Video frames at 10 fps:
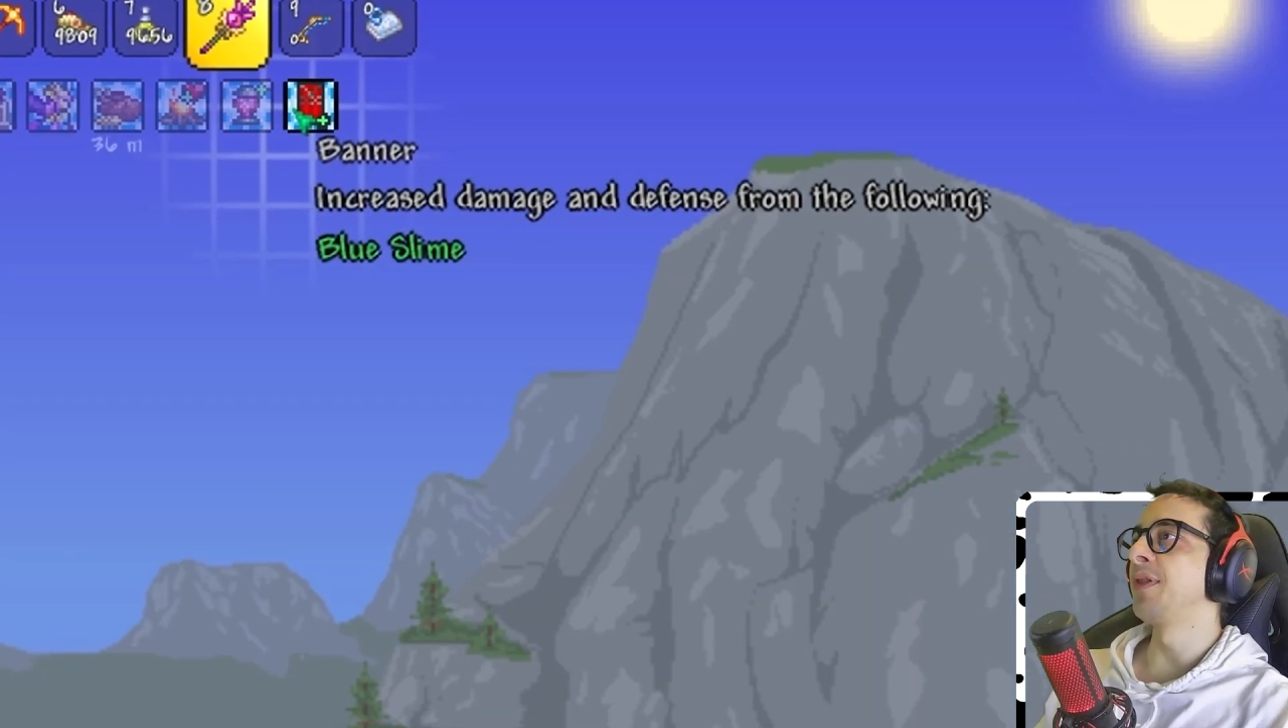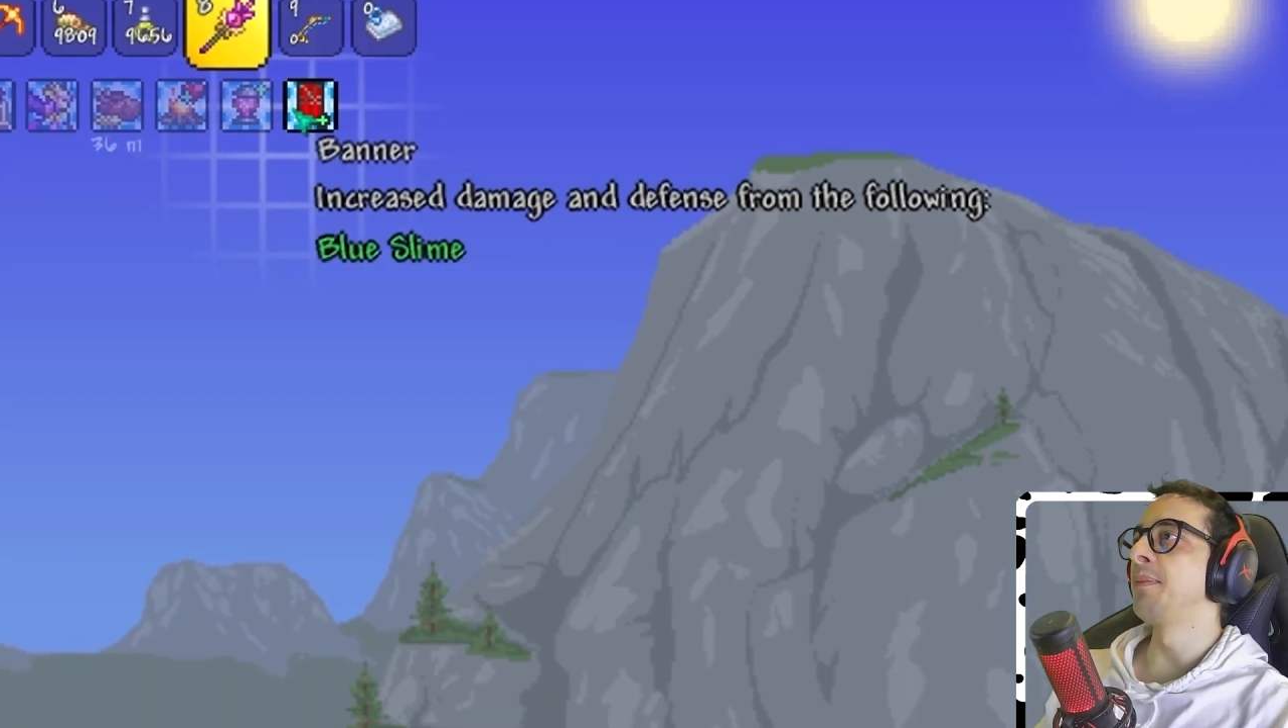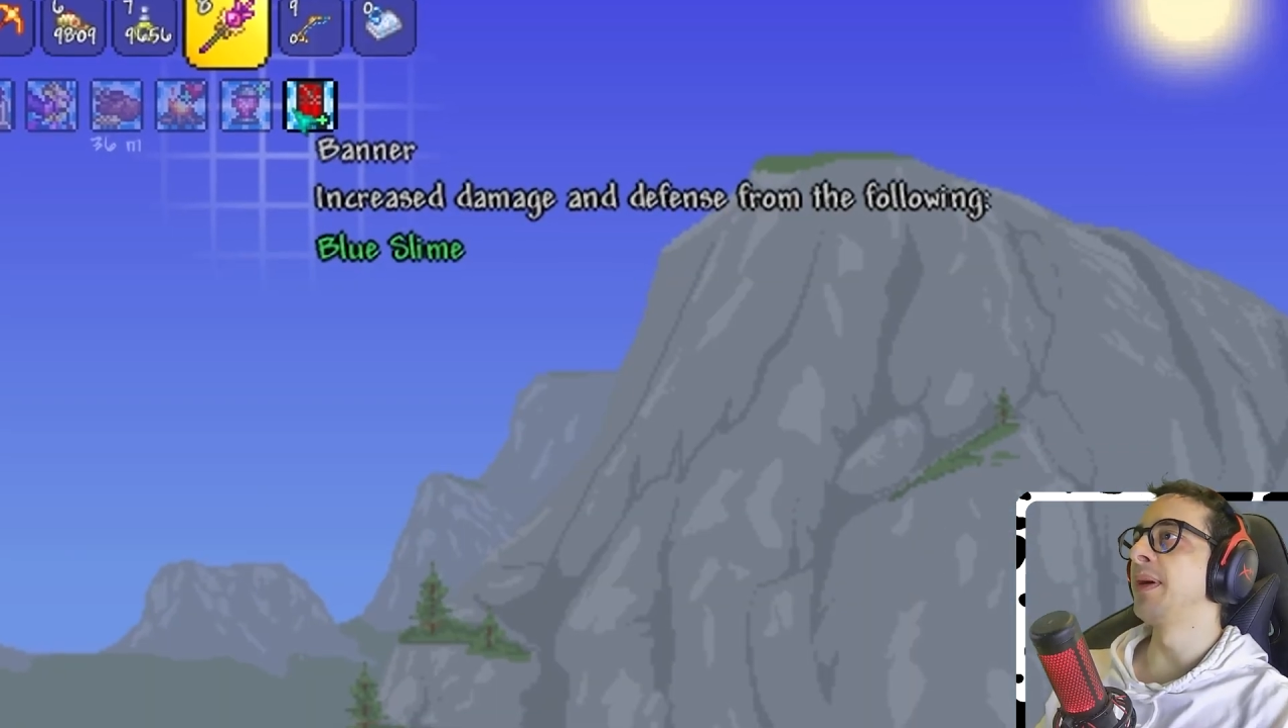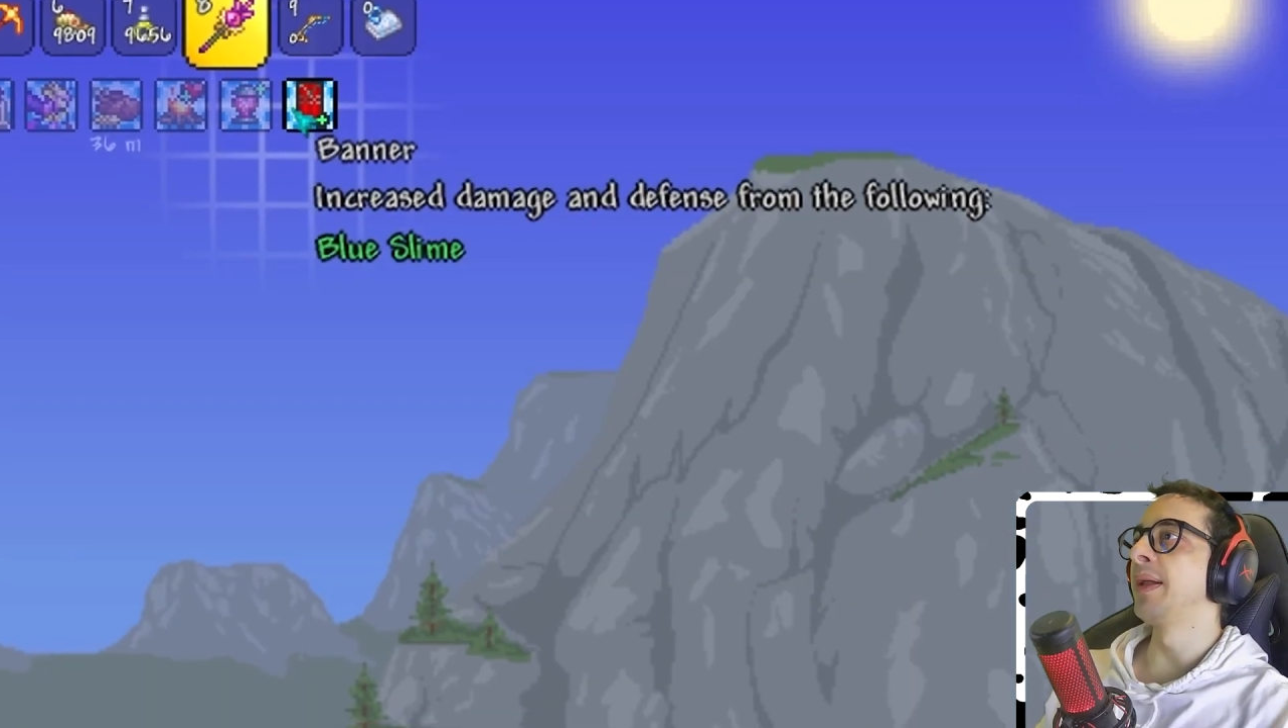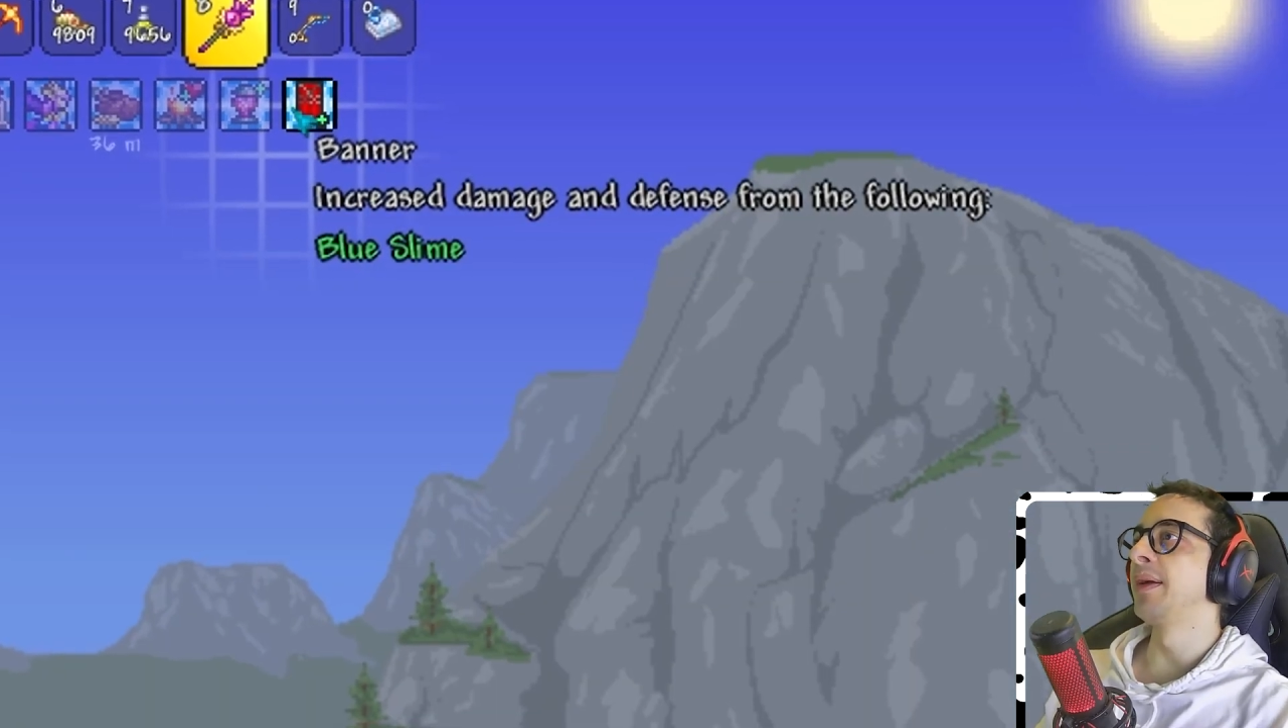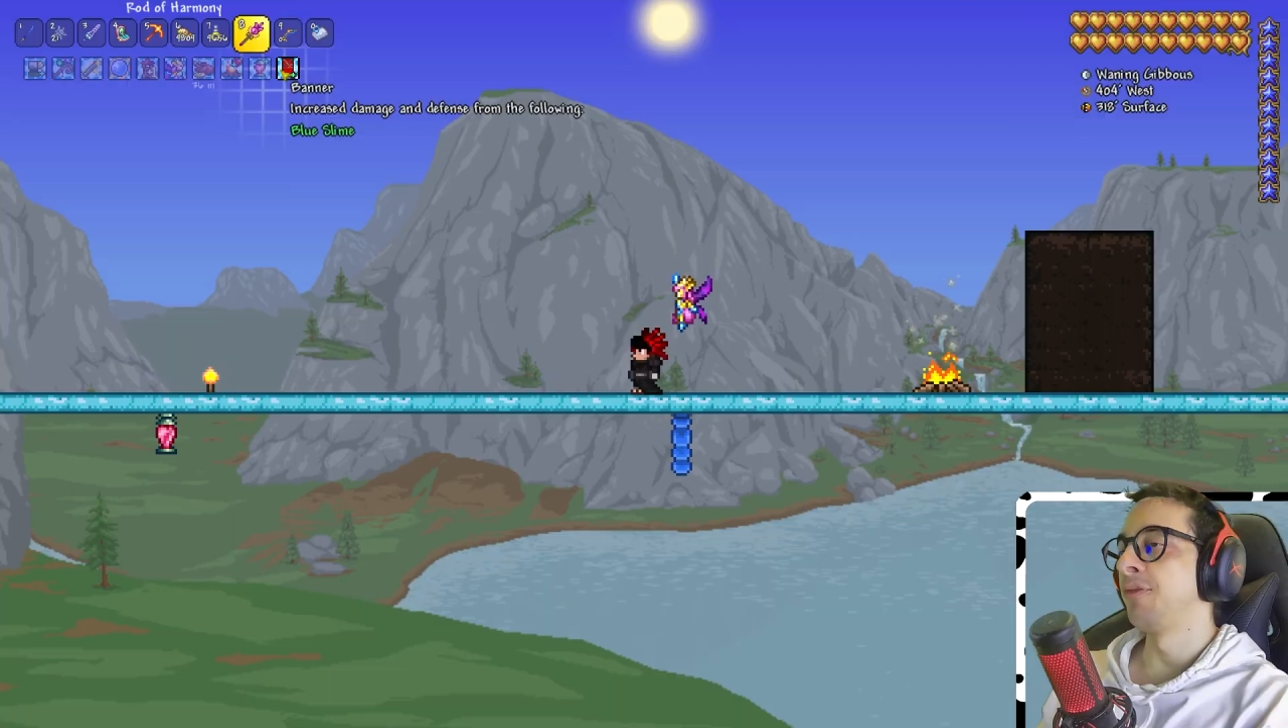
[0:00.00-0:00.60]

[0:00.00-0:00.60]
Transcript: the banner